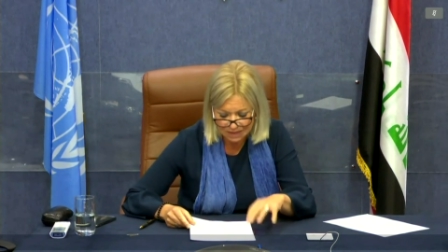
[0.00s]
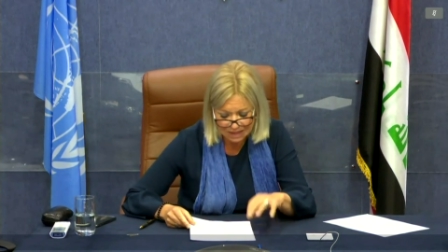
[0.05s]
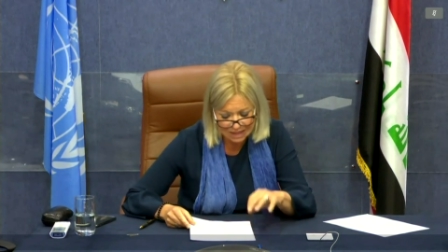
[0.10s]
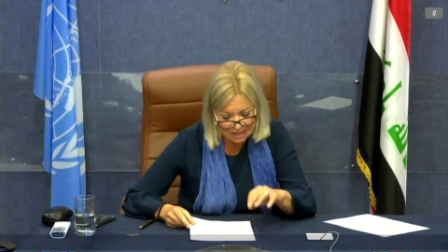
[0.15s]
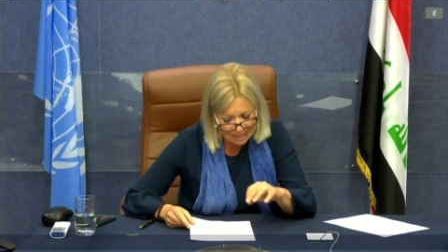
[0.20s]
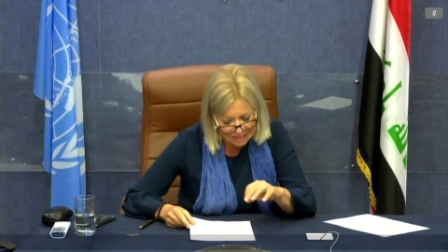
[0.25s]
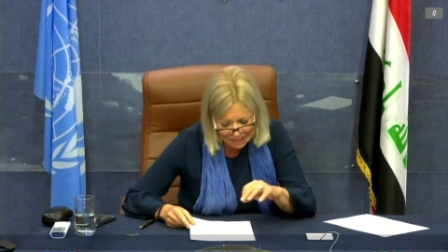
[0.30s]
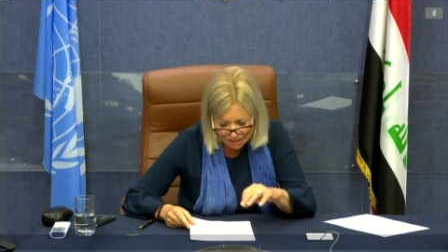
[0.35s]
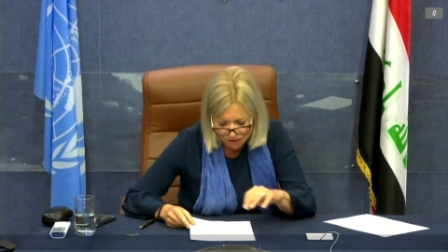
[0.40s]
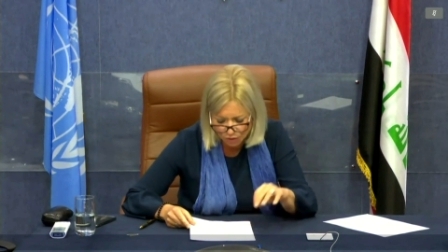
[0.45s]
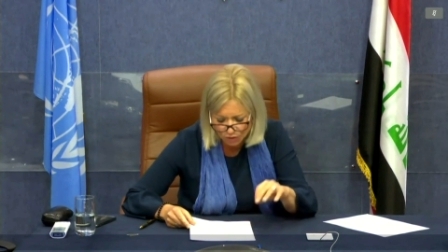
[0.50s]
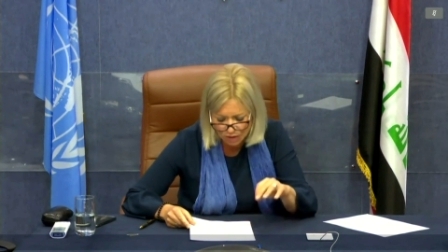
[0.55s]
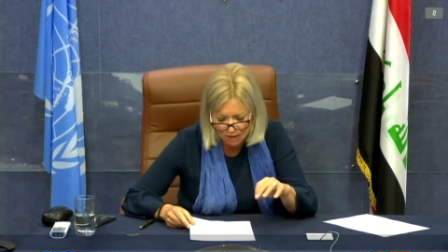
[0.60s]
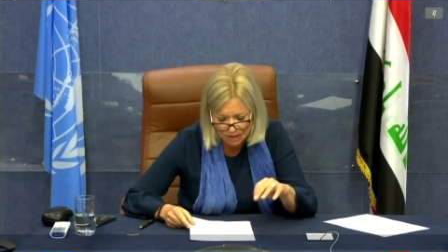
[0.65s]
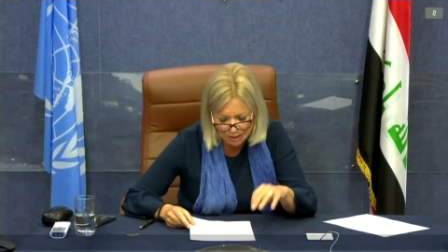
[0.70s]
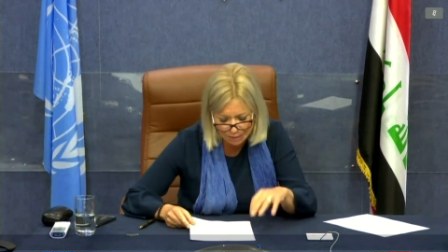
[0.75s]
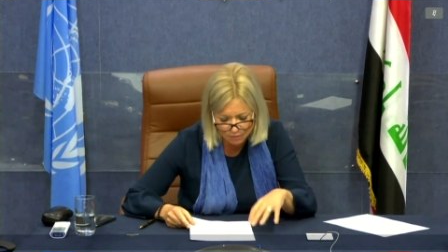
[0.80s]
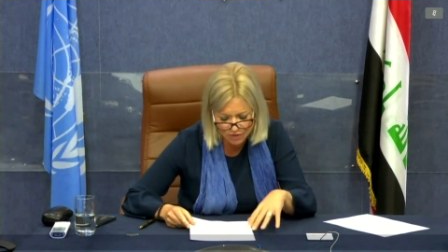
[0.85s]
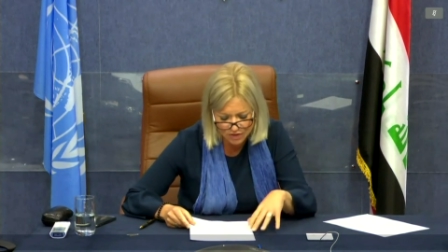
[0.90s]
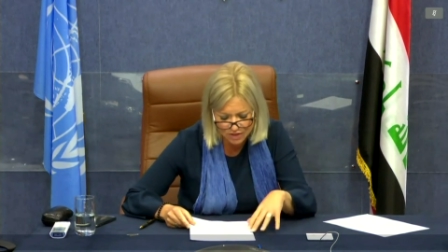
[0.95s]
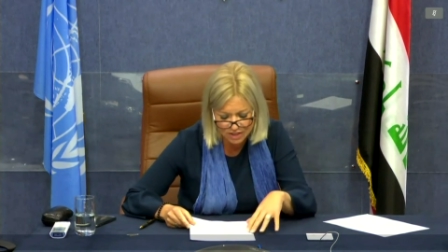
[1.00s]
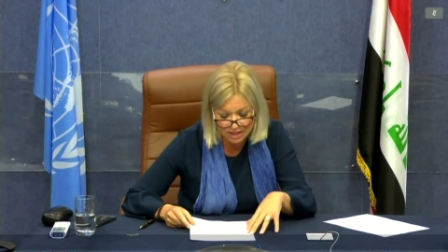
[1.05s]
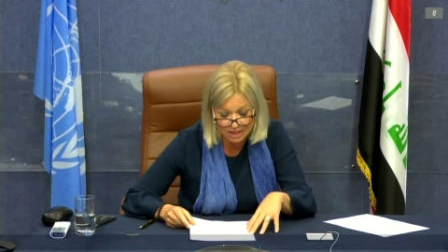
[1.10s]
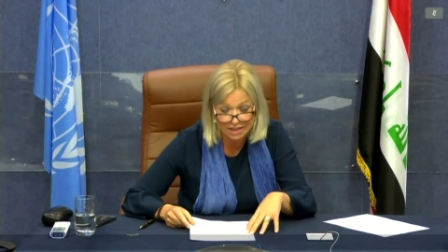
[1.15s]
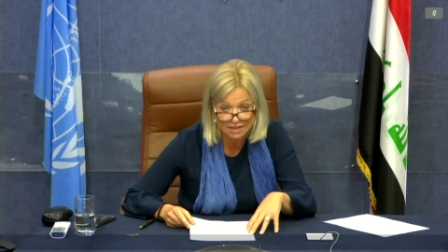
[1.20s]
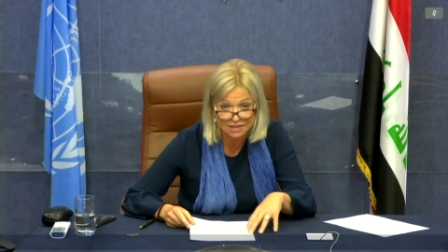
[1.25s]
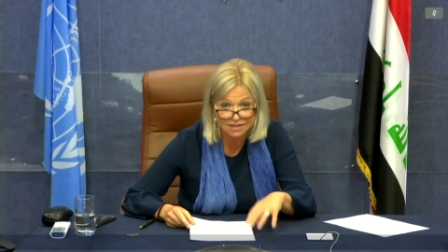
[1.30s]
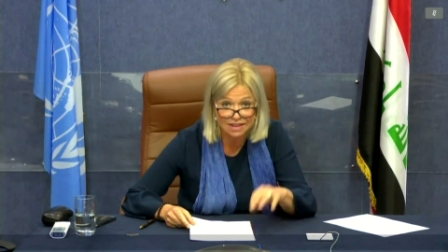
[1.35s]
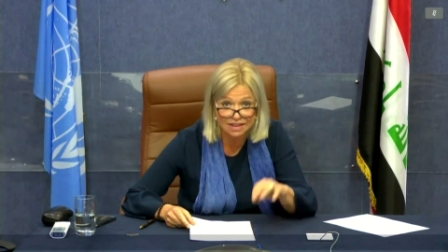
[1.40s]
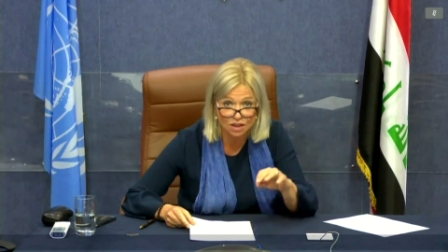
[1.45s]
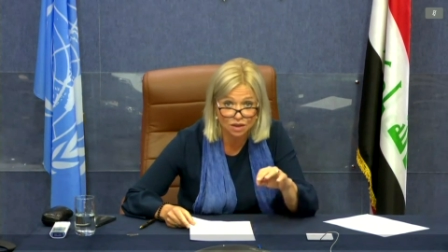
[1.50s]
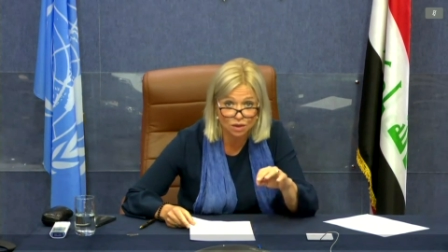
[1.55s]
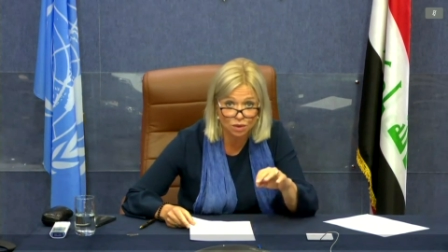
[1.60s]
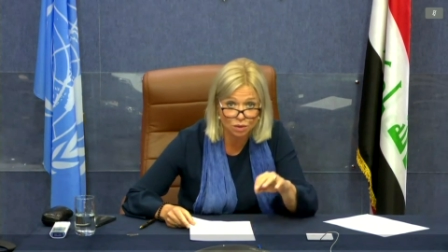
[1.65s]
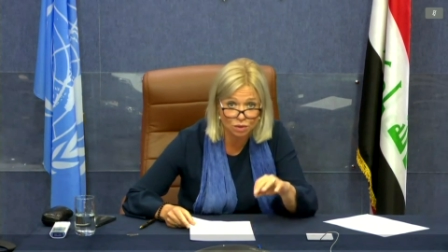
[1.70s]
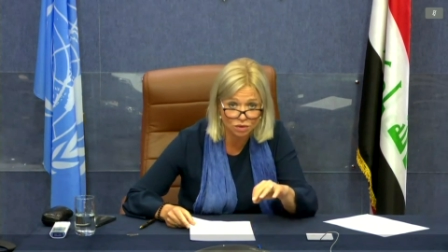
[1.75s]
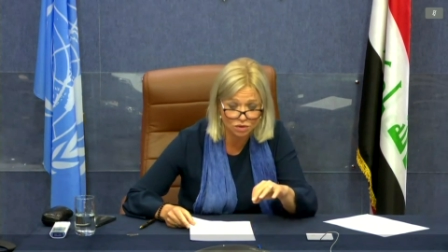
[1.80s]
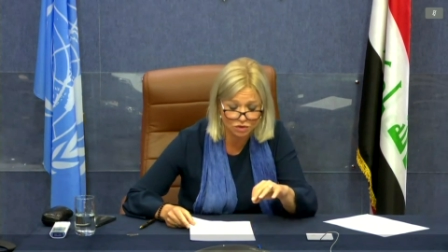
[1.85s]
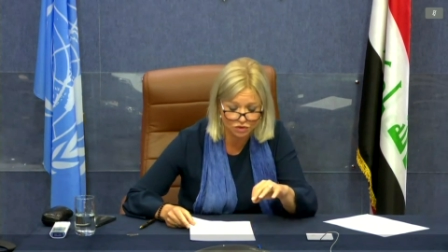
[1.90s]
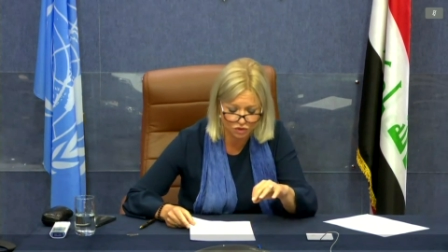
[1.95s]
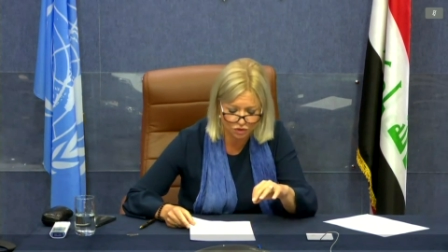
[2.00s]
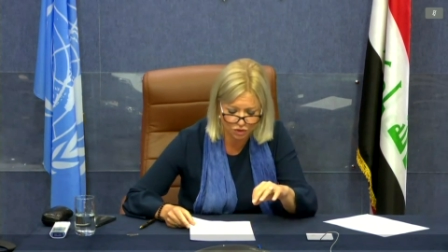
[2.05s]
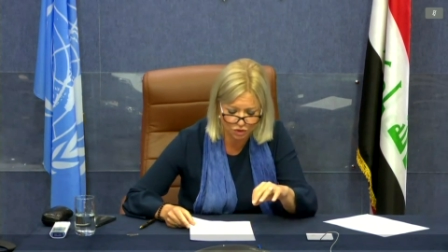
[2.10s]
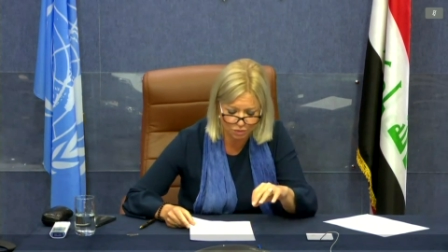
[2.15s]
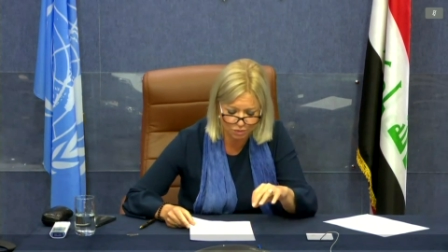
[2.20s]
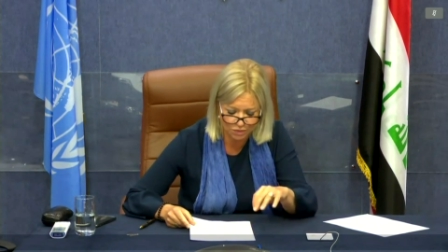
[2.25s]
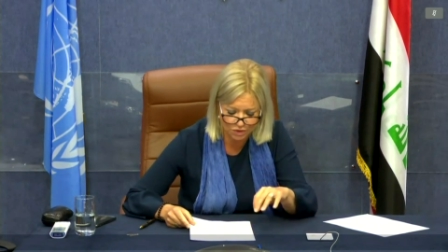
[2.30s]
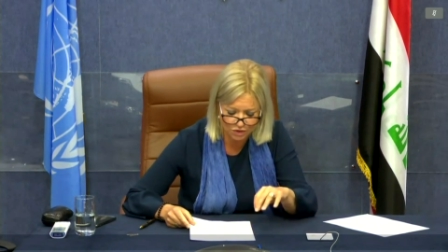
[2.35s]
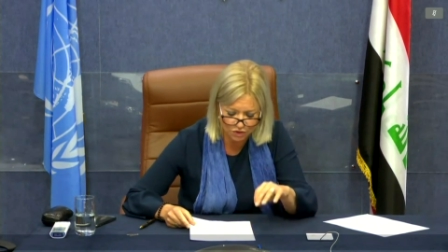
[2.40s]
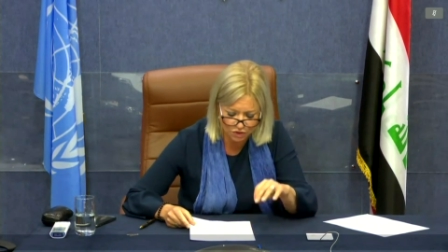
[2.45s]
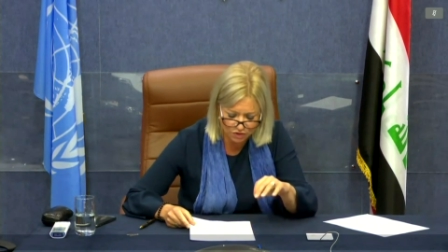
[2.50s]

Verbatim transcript: and I can only emphasize that a long-term